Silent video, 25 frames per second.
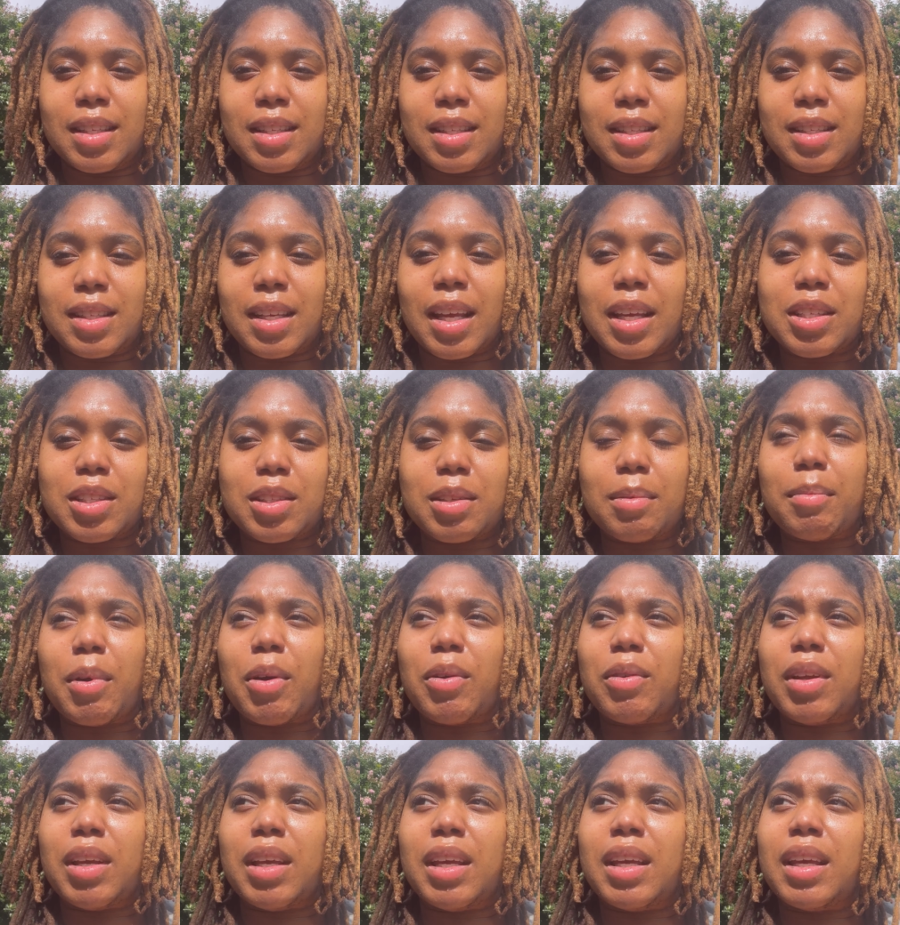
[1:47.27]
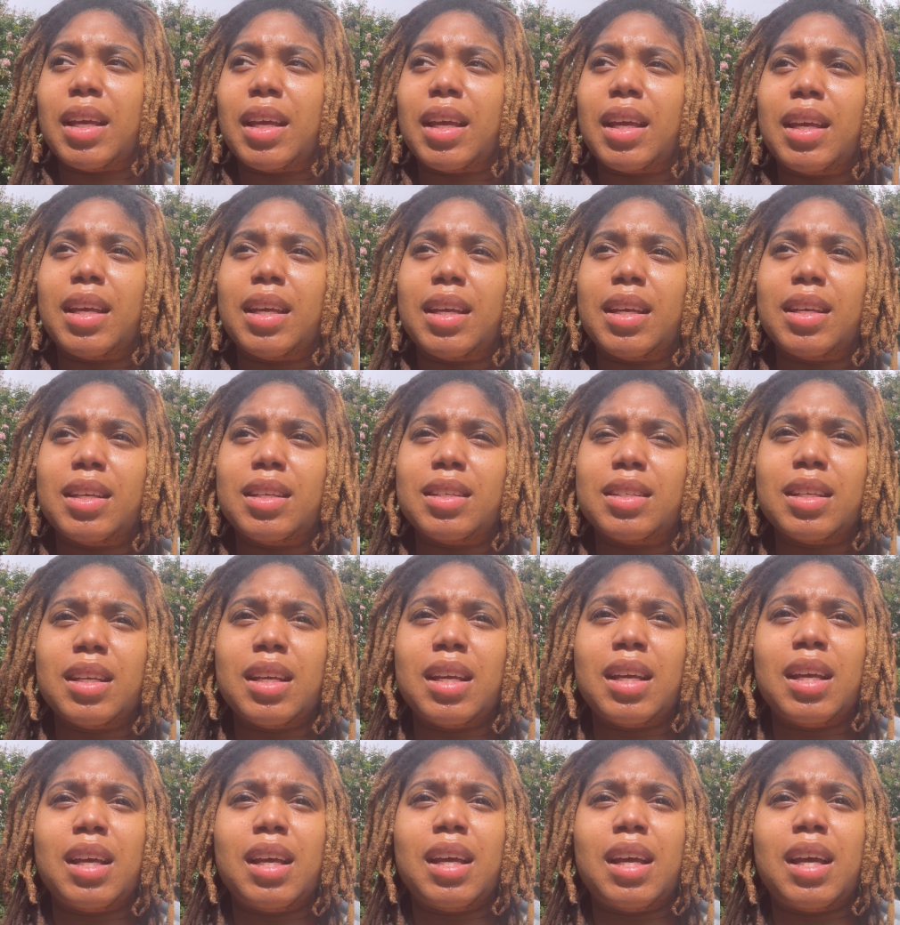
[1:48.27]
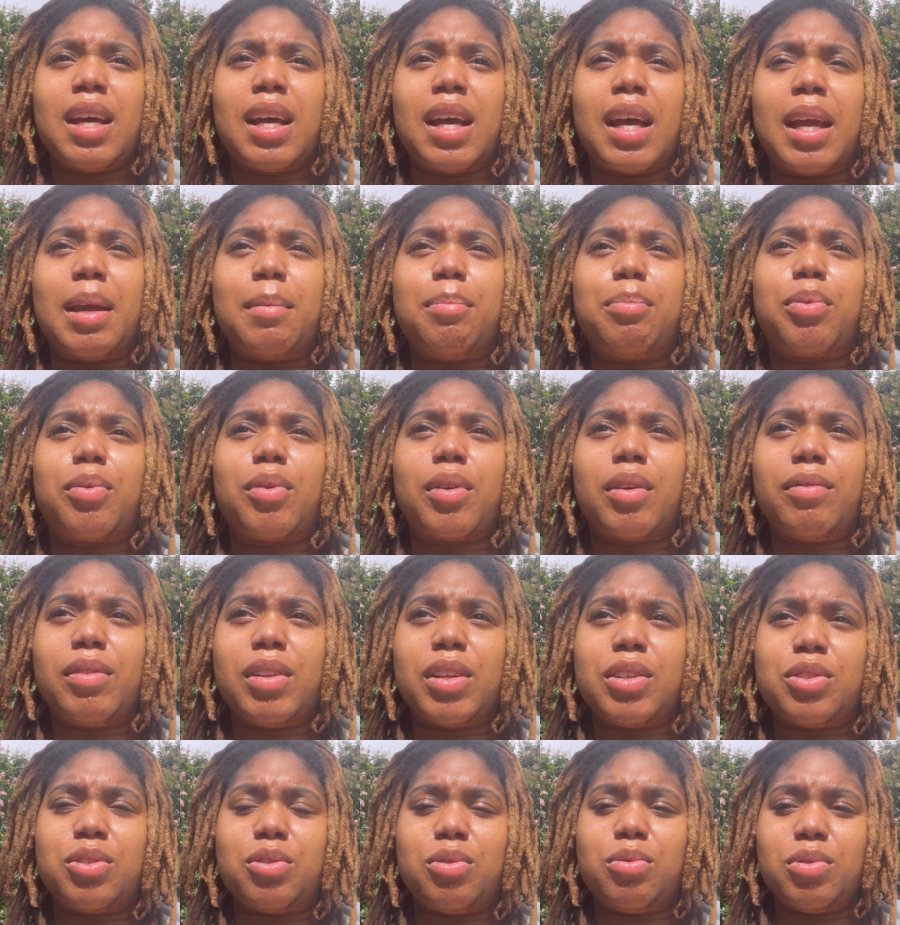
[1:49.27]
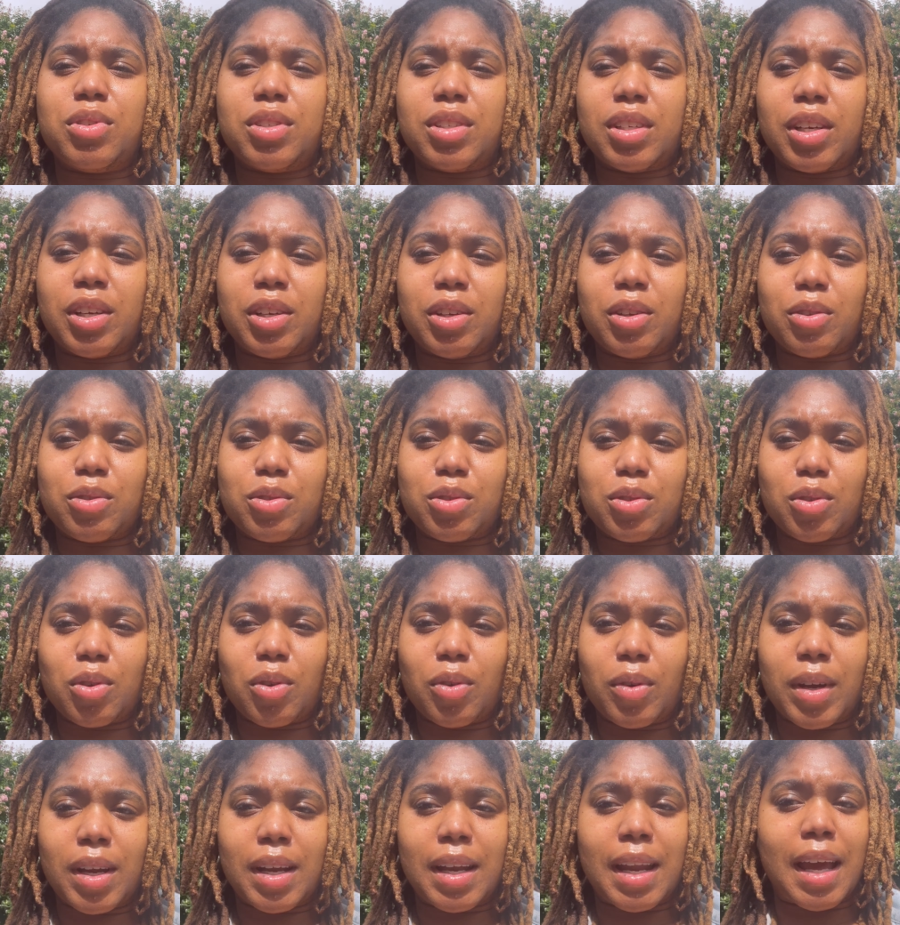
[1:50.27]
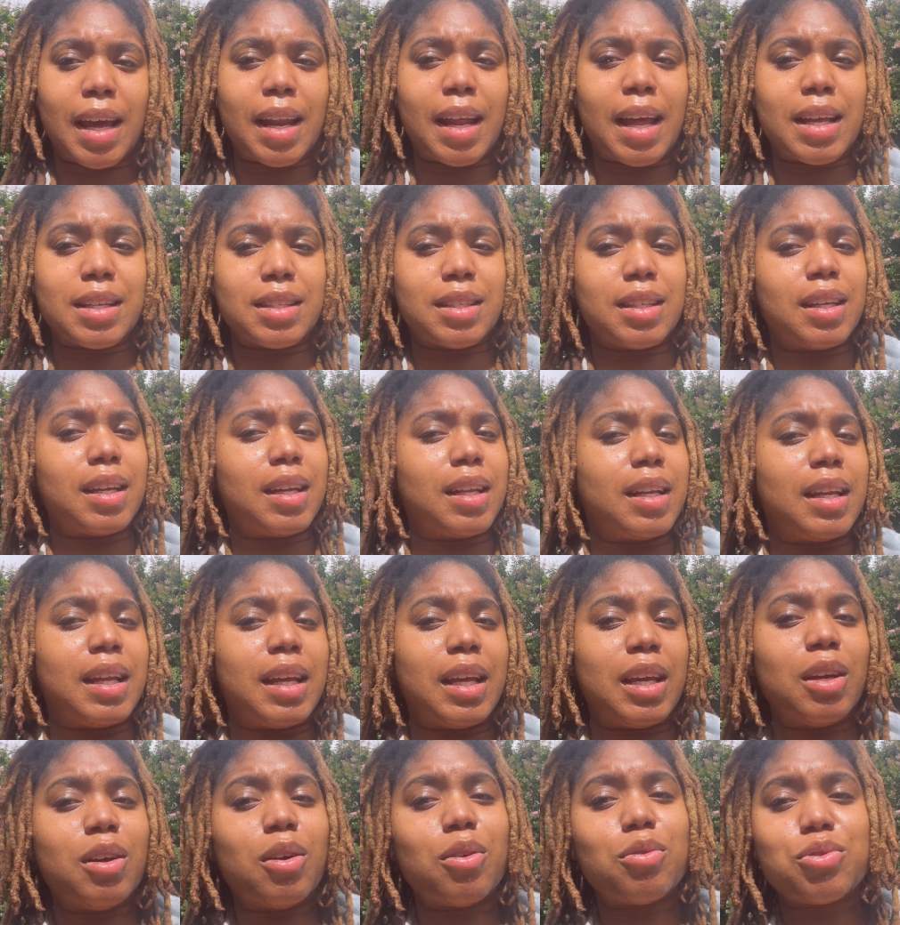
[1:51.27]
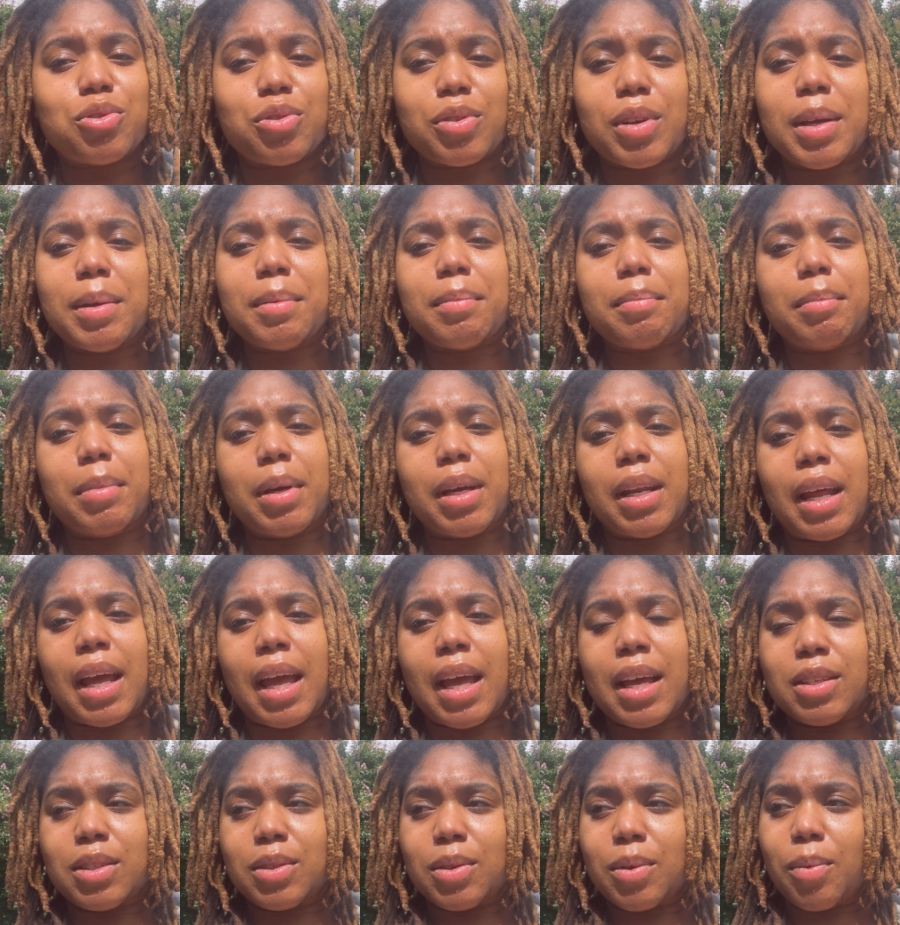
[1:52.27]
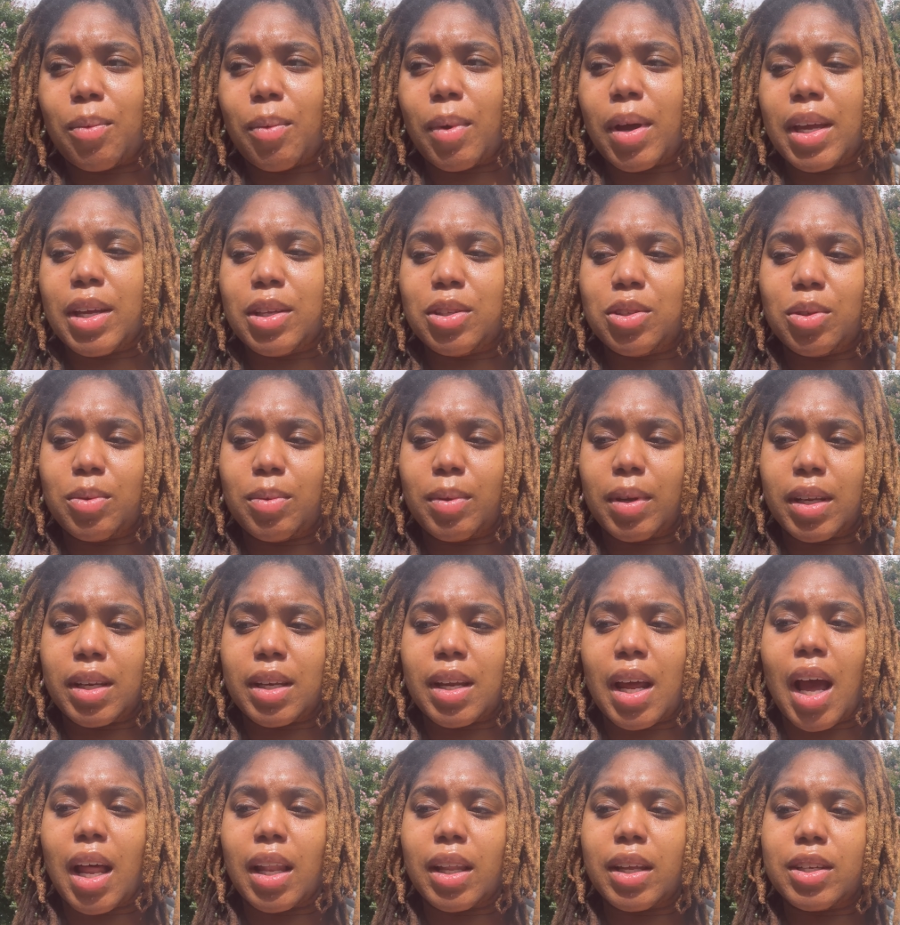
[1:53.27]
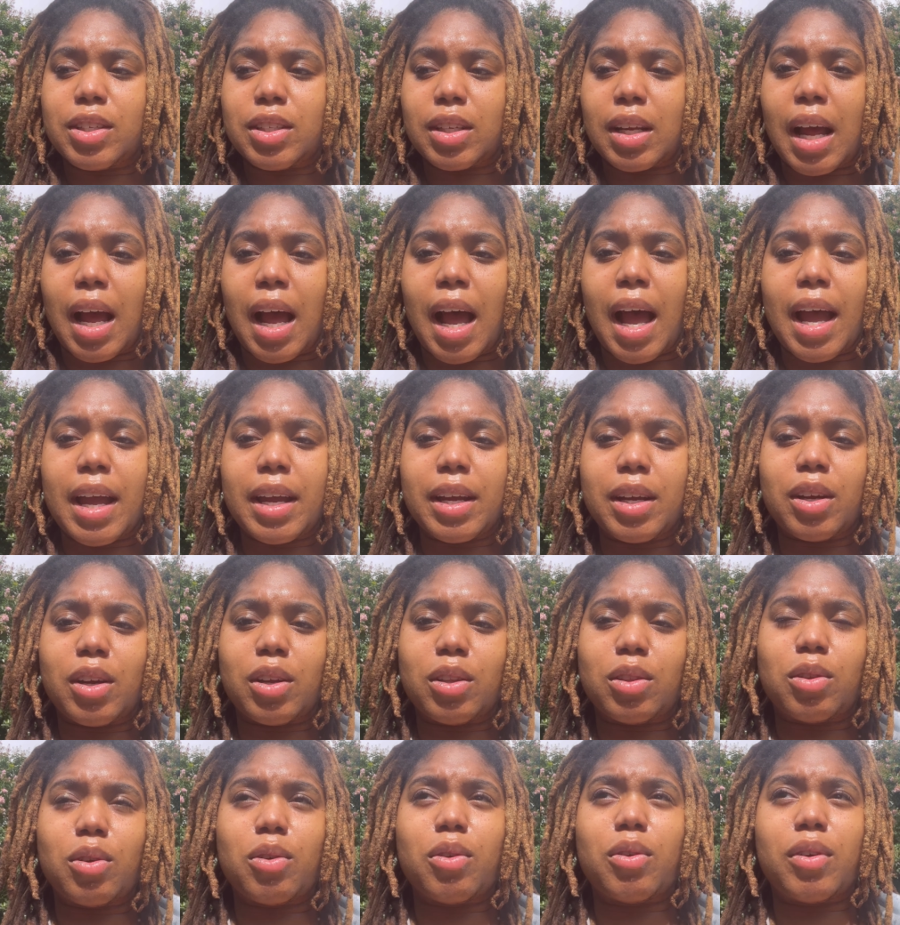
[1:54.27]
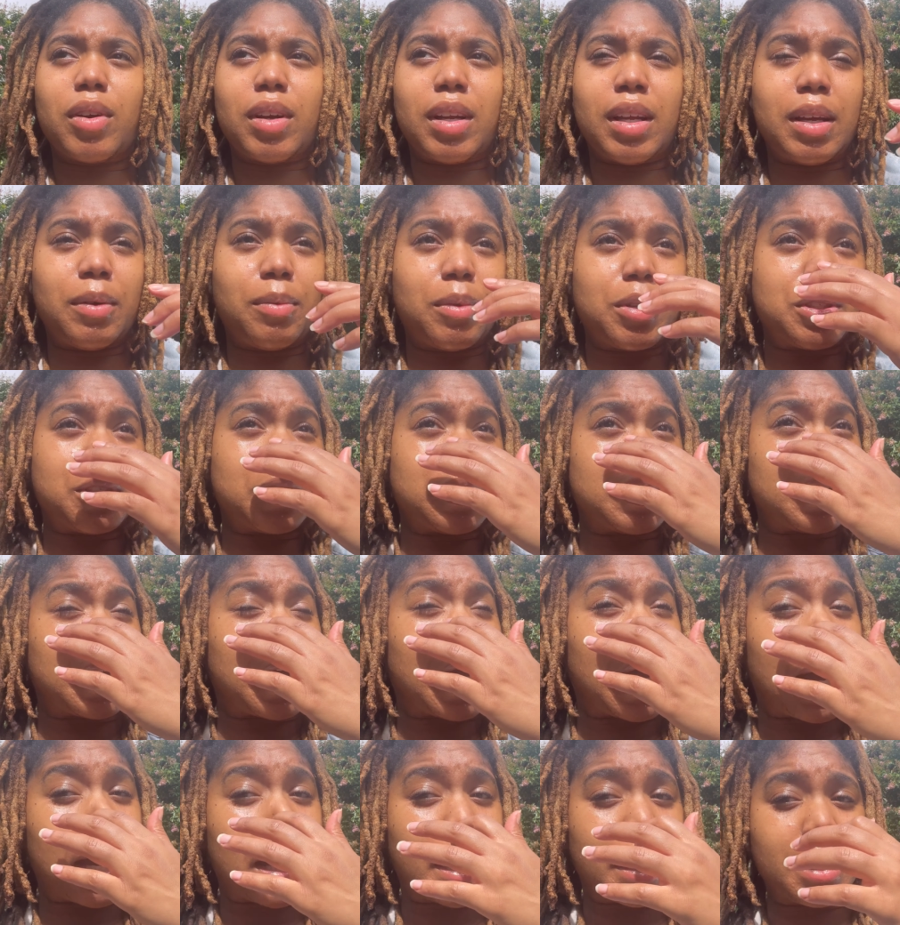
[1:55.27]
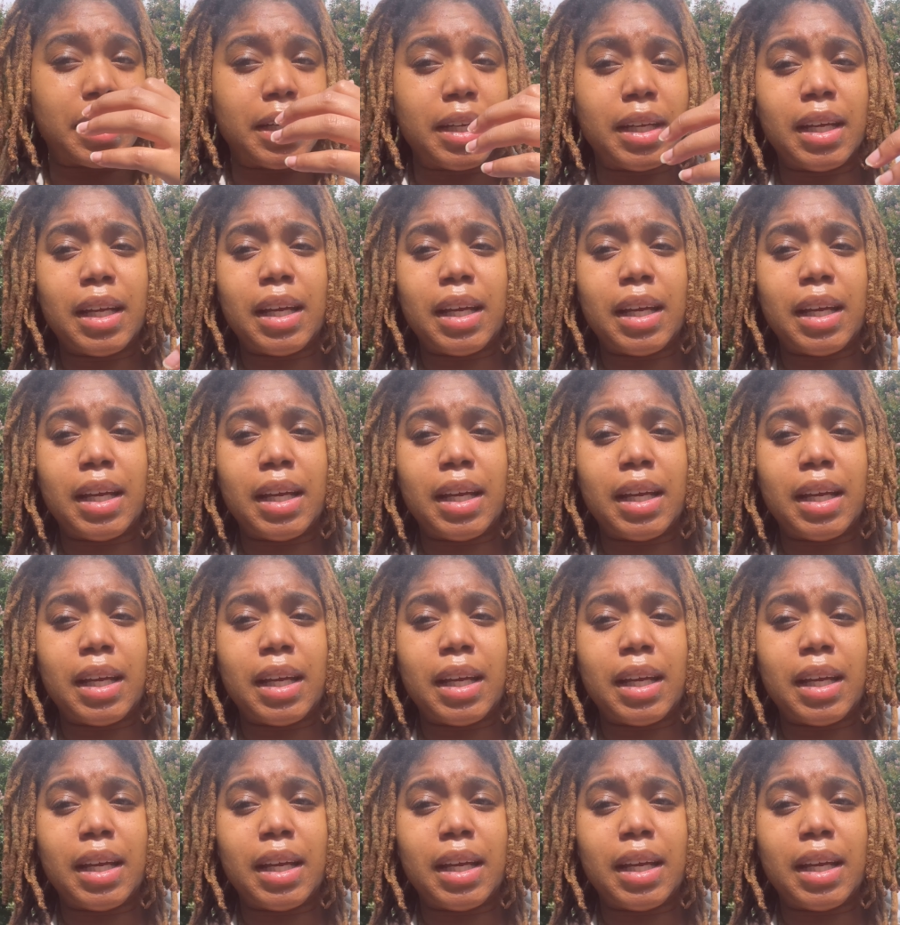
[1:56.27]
testimony is a privilege to share your story, not as an ego trip, but as a way to acknowledge a higher authority, which is God,